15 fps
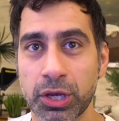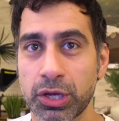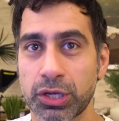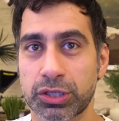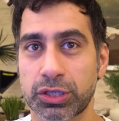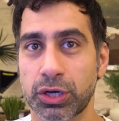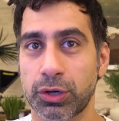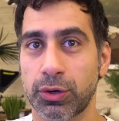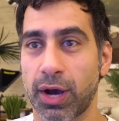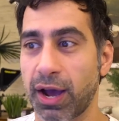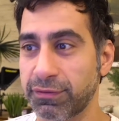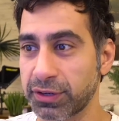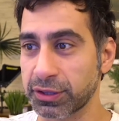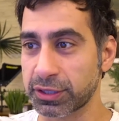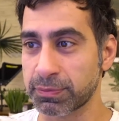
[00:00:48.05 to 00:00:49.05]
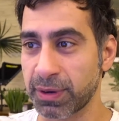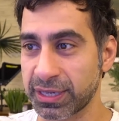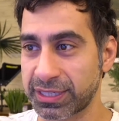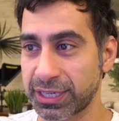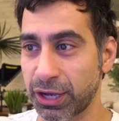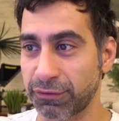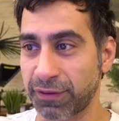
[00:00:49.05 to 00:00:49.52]
So I've done this
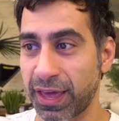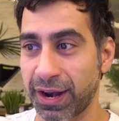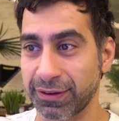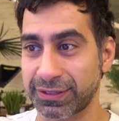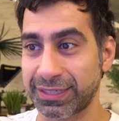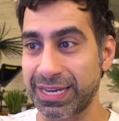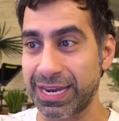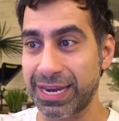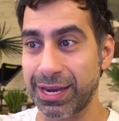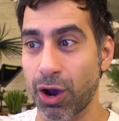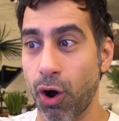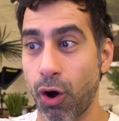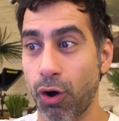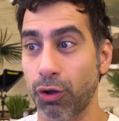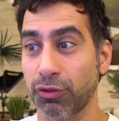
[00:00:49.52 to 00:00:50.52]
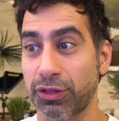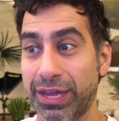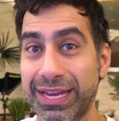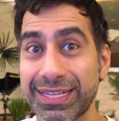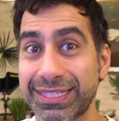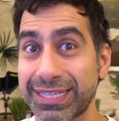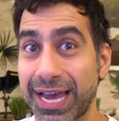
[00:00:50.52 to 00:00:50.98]
myself and I see all the
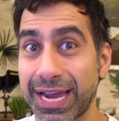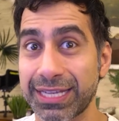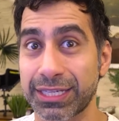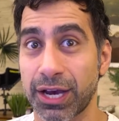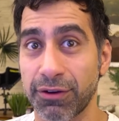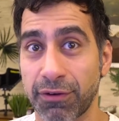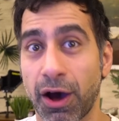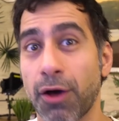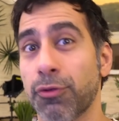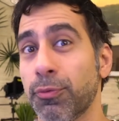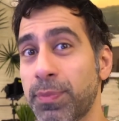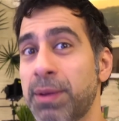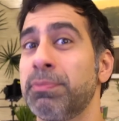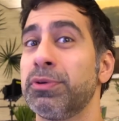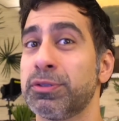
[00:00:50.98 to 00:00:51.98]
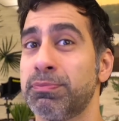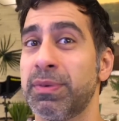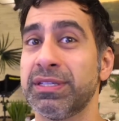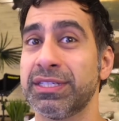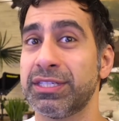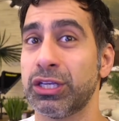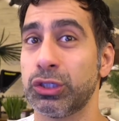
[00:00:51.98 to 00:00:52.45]
insides of other people's
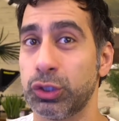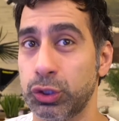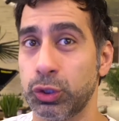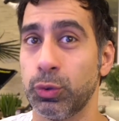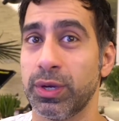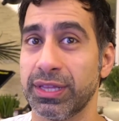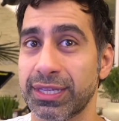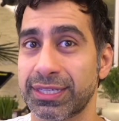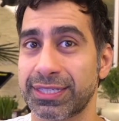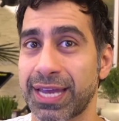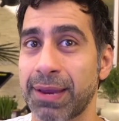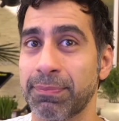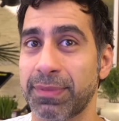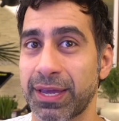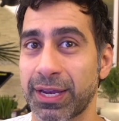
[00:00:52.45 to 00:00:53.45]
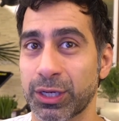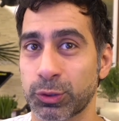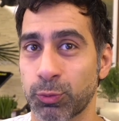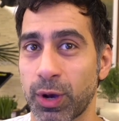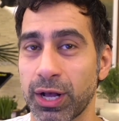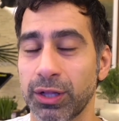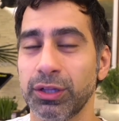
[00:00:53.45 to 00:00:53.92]
businesses doing the same thing as
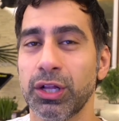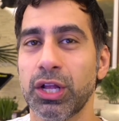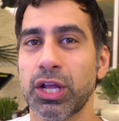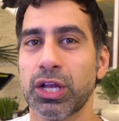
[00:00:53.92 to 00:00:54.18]
well.